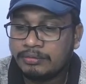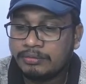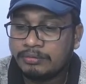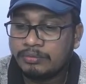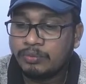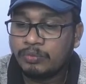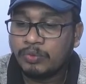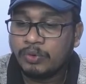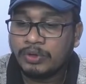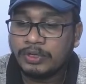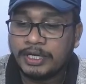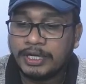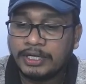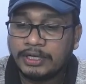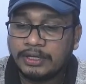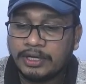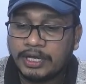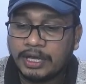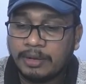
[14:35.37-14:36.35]
bold
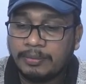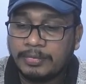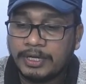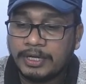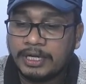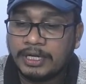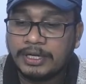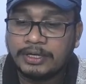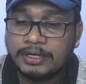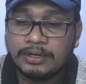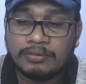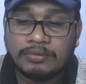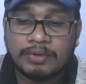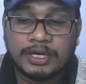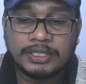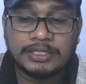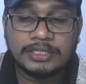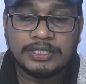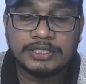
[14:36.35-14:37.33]
letter, capital letter
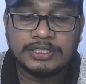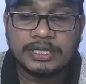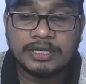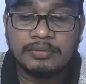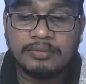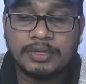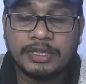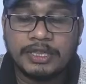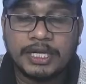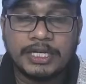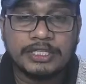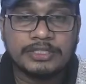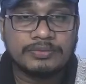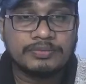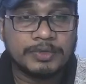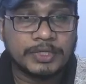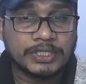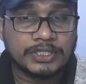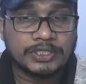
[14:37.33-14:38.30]
word is given, that is
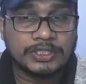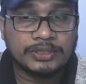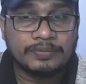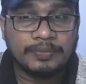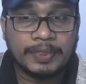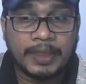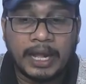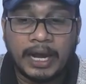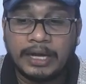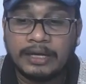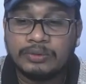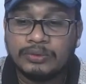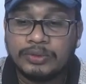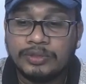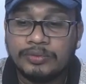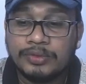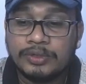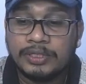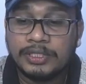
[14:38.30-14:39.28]
fit, and
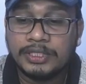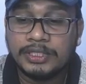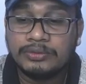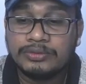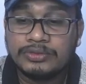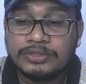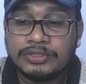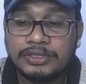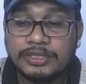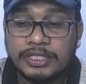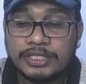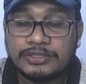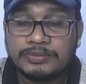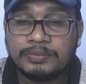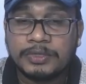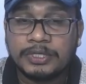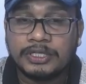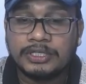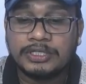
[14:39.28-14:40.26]
we will use this
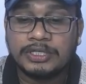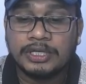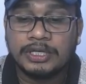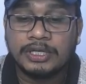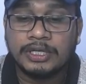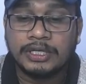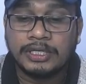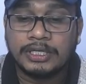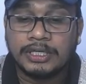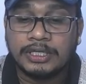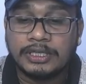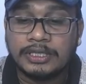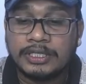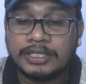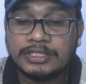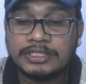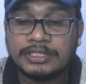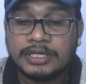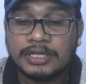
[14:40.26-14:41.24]
fit in
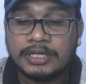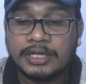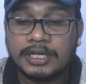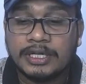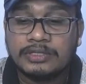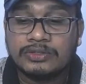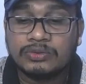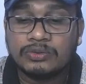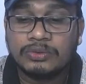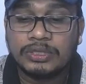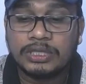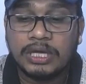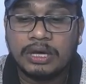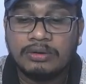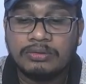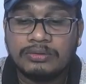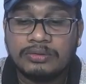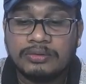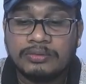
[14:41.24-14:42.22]
this sentence
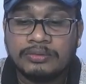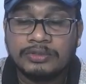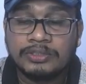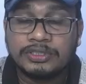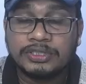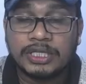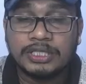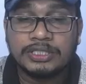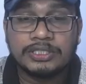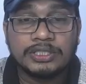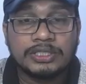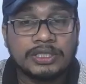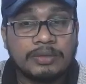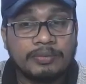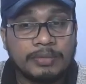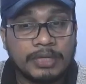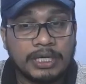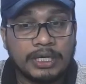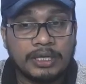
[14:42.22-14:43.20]
without changing the
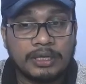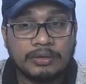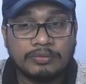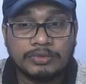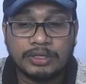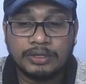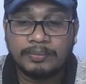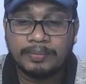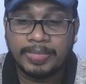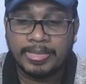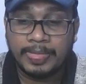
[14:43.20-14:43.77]
meaning of the